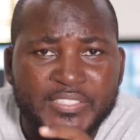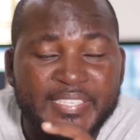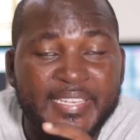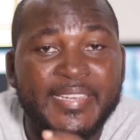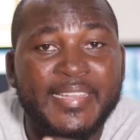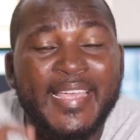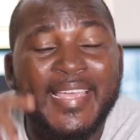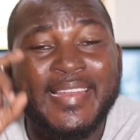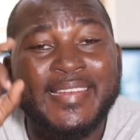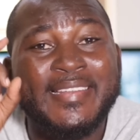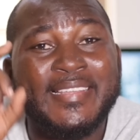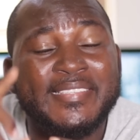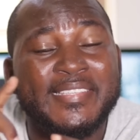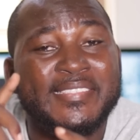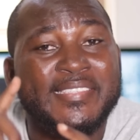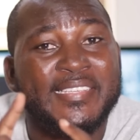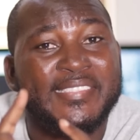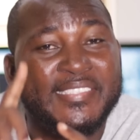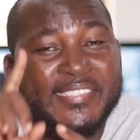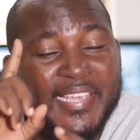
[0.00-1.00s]
nten, and this
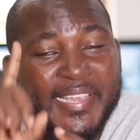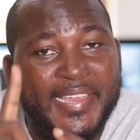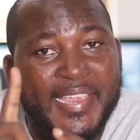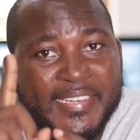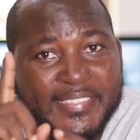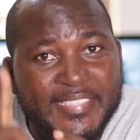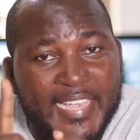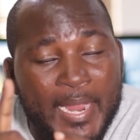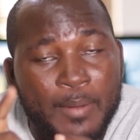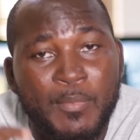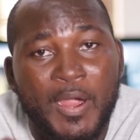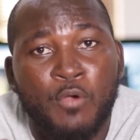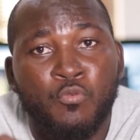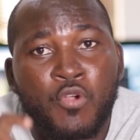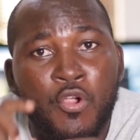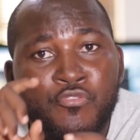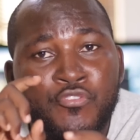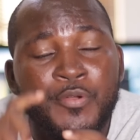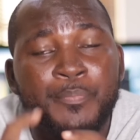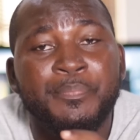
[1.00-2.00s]
is the second time I
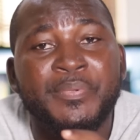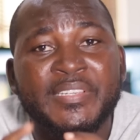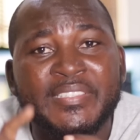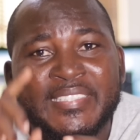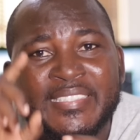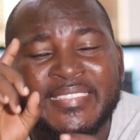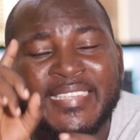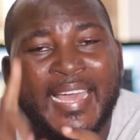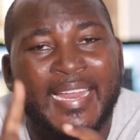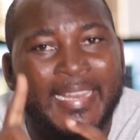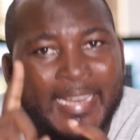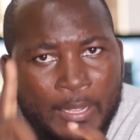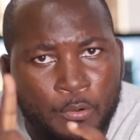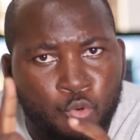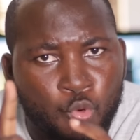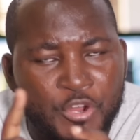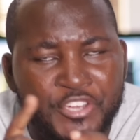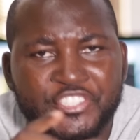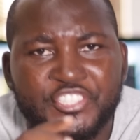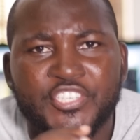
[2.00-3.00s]
will repeat that
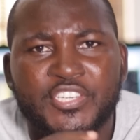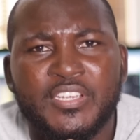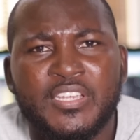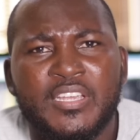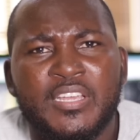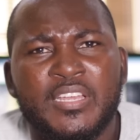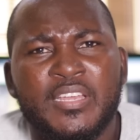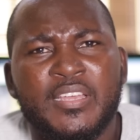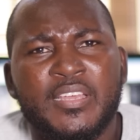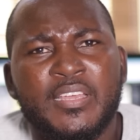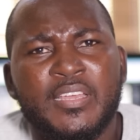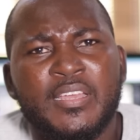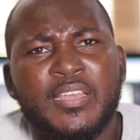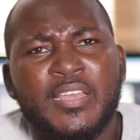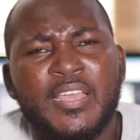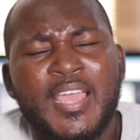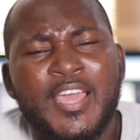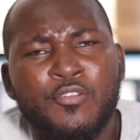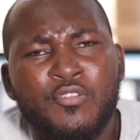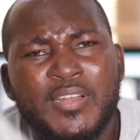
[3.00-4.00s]
language.
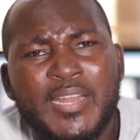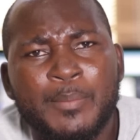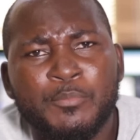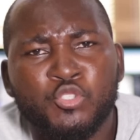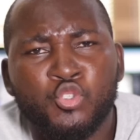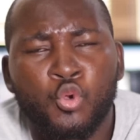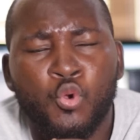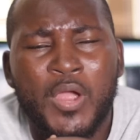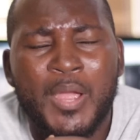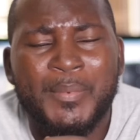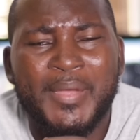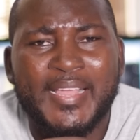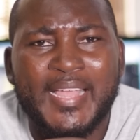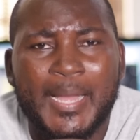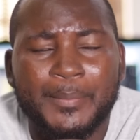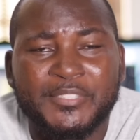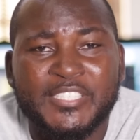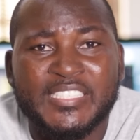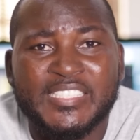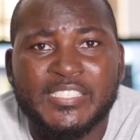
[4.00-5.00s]
And on I'm so am a
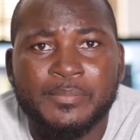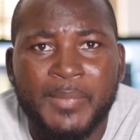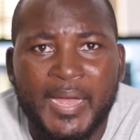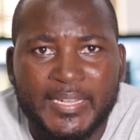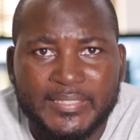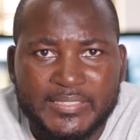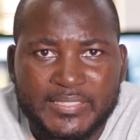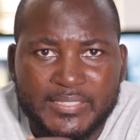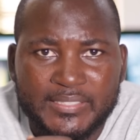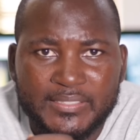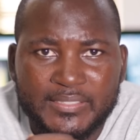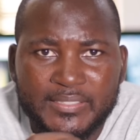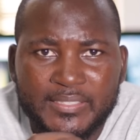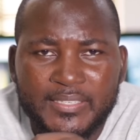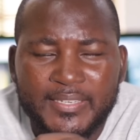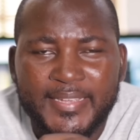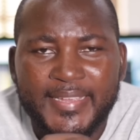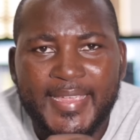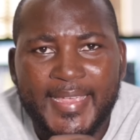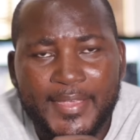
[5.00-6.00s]
Captain Smart
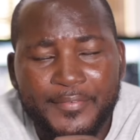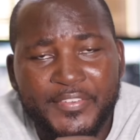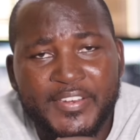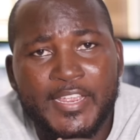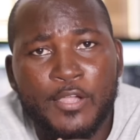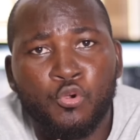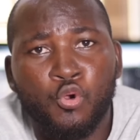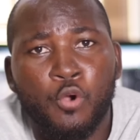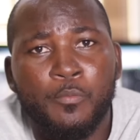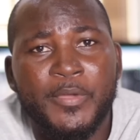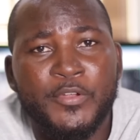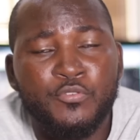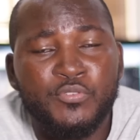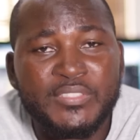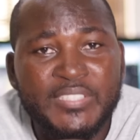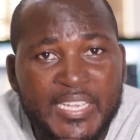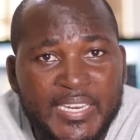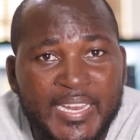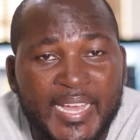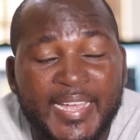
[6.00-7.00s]
Kevin
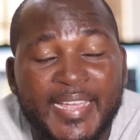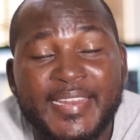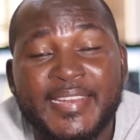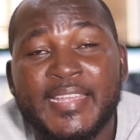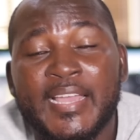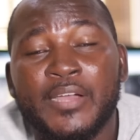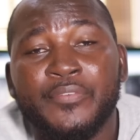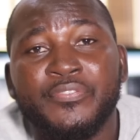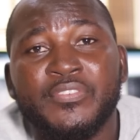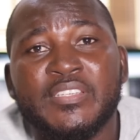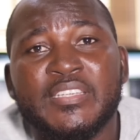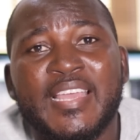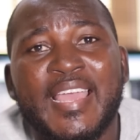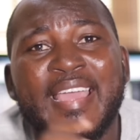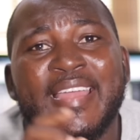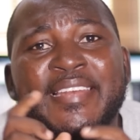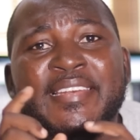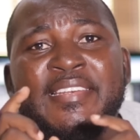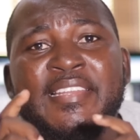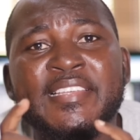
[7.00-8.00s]
Ekobedu Taylor NAFI
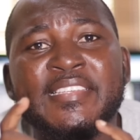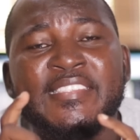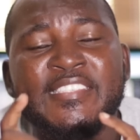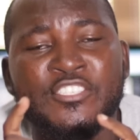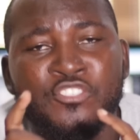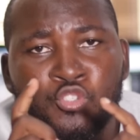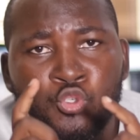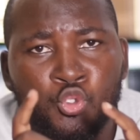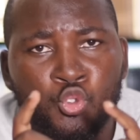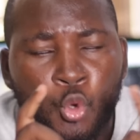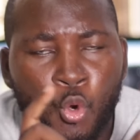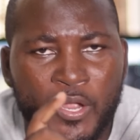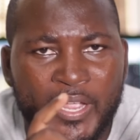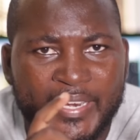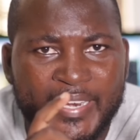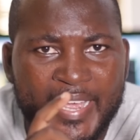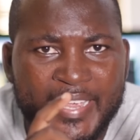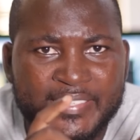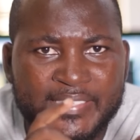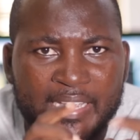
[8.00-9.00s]
NDC youth
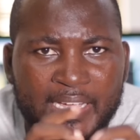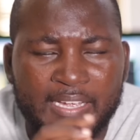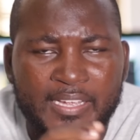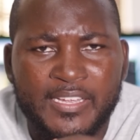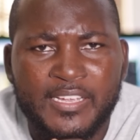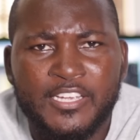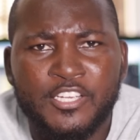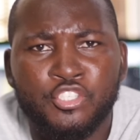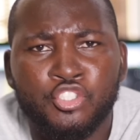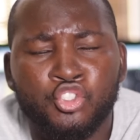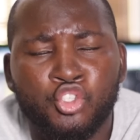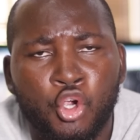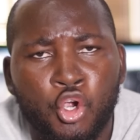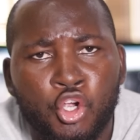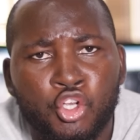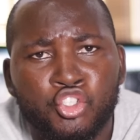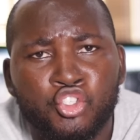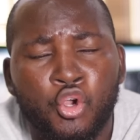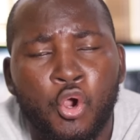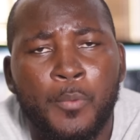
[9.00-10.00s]
organizer
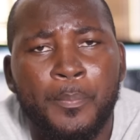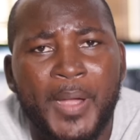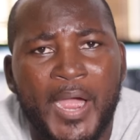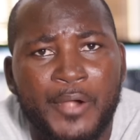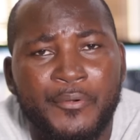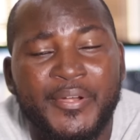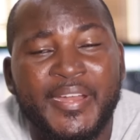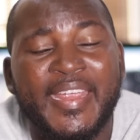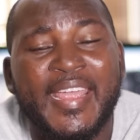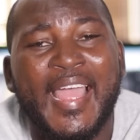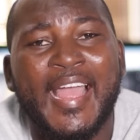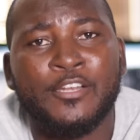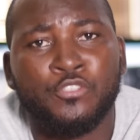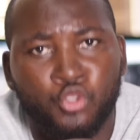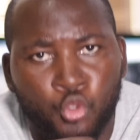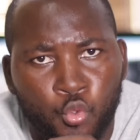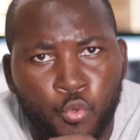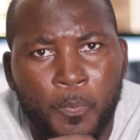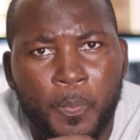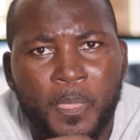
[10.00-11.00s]
George Opare
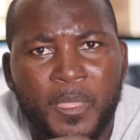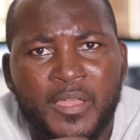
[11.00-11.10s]
Addo